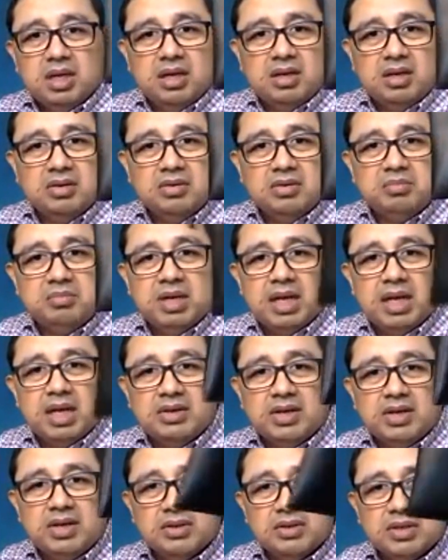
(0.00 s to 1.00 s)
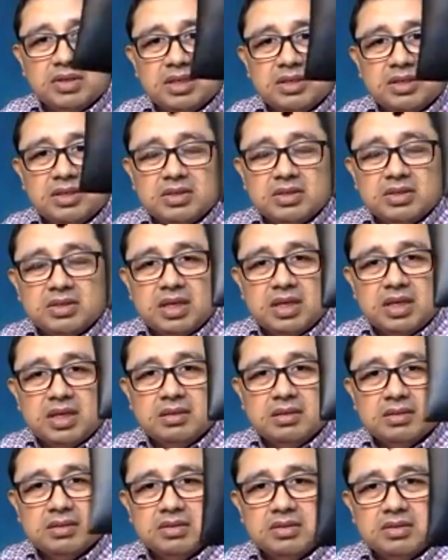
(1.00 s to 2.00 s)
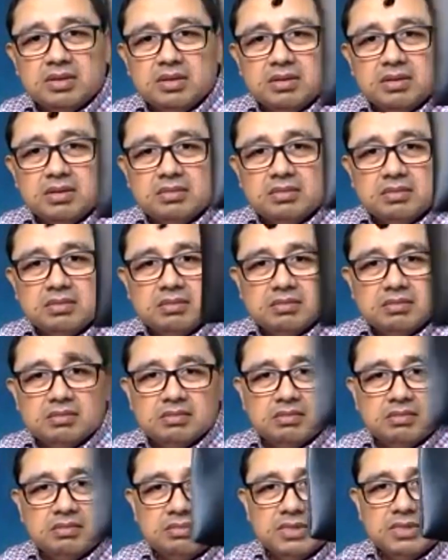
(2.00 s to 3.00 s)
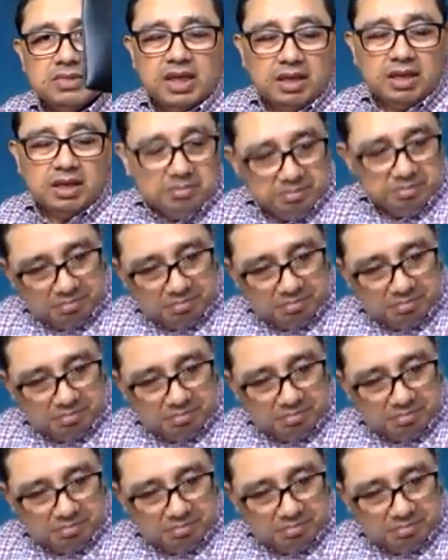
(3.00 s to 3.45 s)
are no brand recognitions there. So okay.